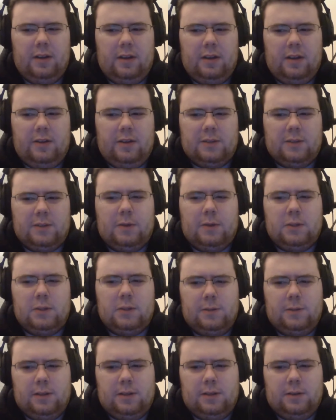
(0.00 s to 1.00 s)
It was supposed to be
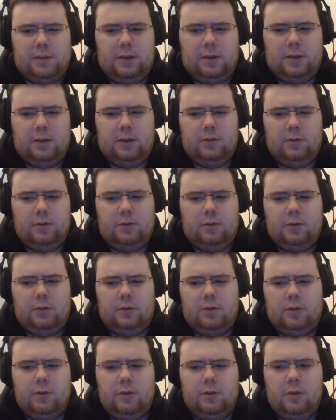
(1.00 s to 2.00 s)
this huge,
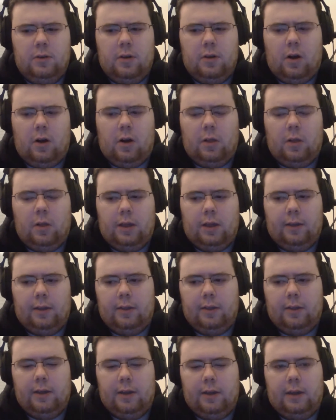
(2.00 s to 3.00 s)
hulking
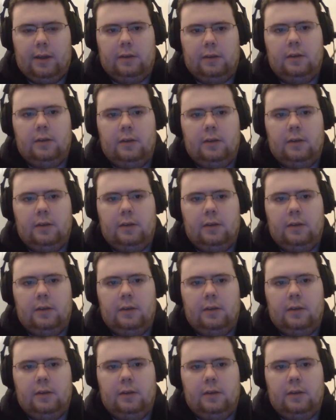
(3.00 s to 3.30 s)
thing,